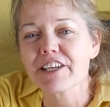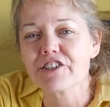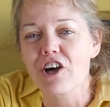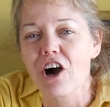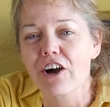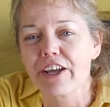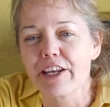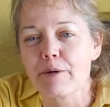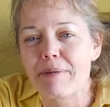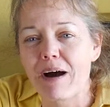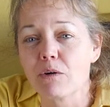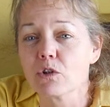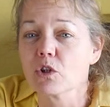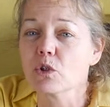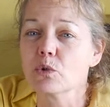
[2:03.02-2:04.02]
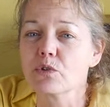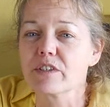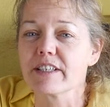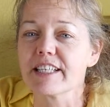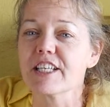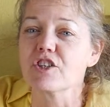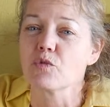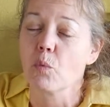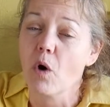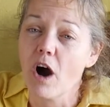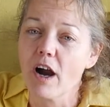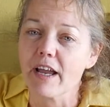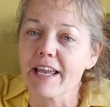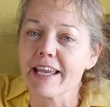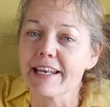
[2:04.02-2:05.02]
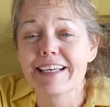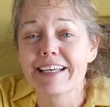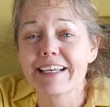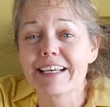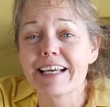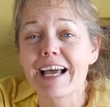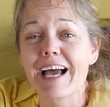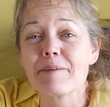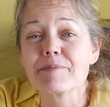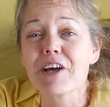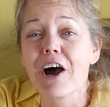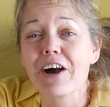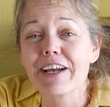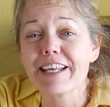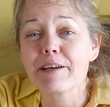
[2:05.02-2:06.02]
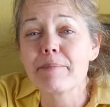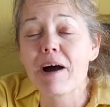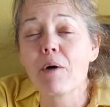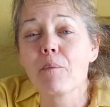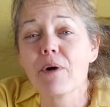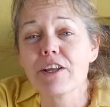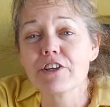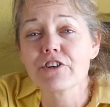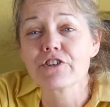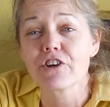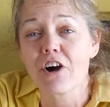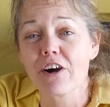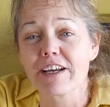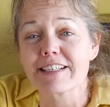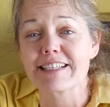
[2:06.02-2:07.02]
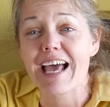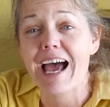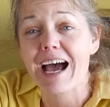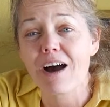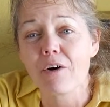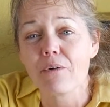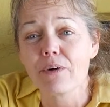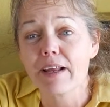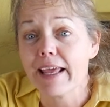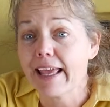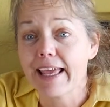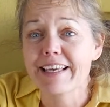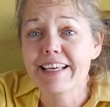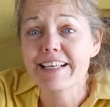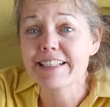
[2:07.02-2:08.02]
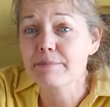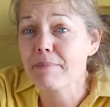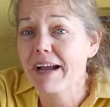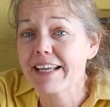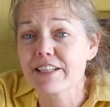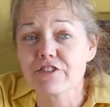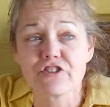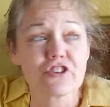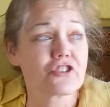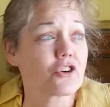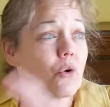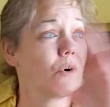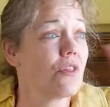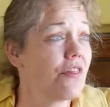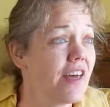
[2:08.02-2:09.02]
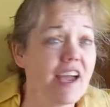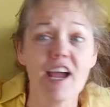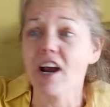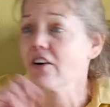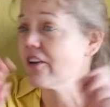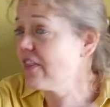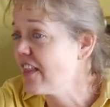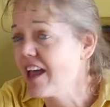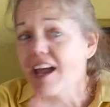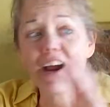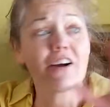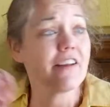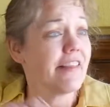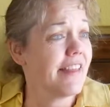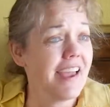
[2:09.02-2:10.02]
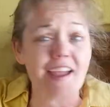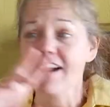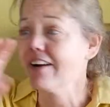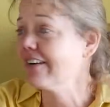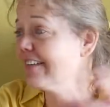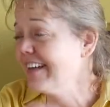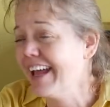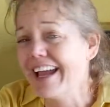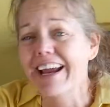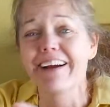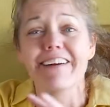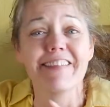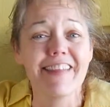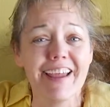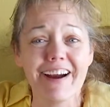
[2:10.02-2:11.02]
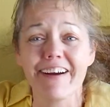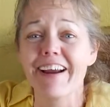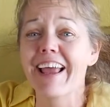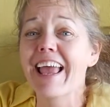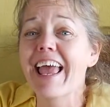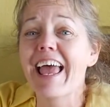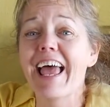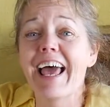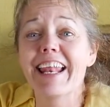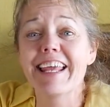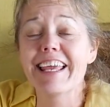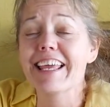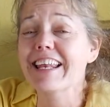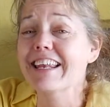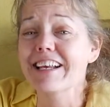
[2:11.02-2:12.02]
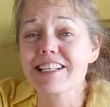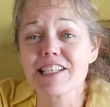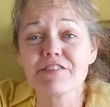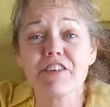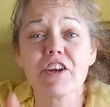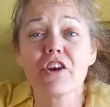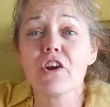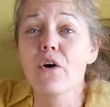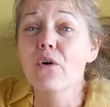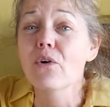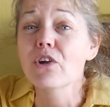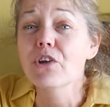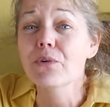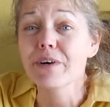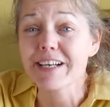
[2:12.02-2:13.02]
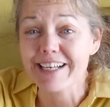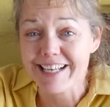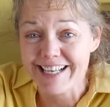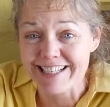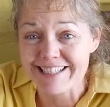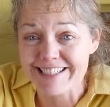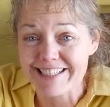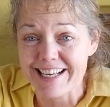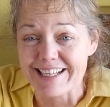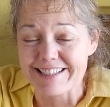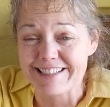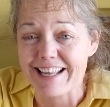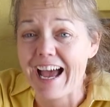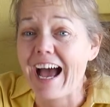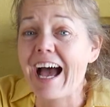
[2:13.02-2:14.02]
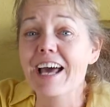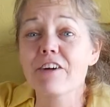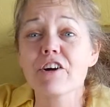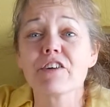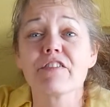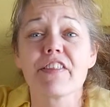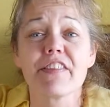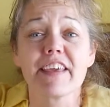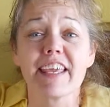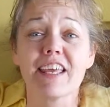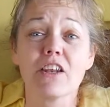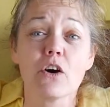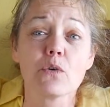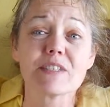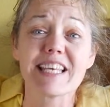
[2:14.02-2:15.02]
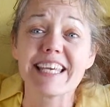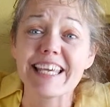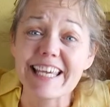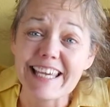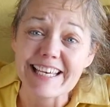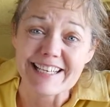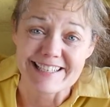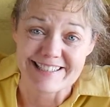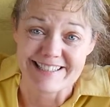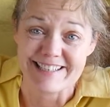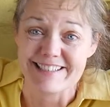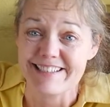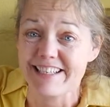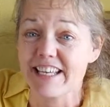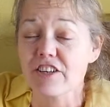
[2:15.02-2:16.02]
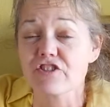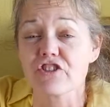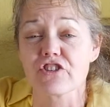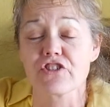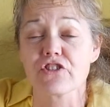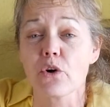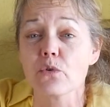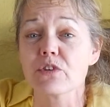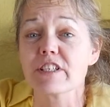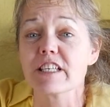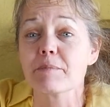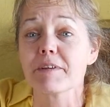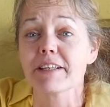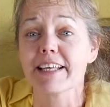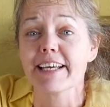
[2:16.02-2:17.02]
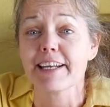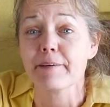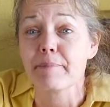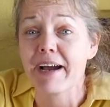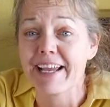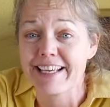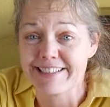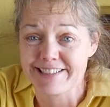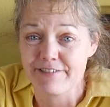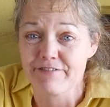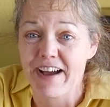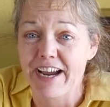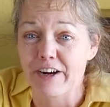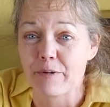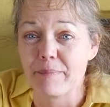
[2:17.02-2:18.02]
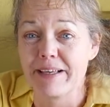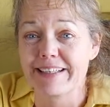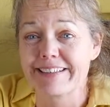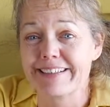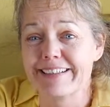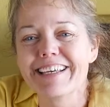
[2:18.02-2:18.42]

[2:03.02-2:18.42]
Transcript: talking about loose leash walking. I'm talking about when your dog is out, his mind is just going there and there and there and there and there, and he doesn't even know you exist. I don't even think he knows he exists. He's just so stimulated by his environment.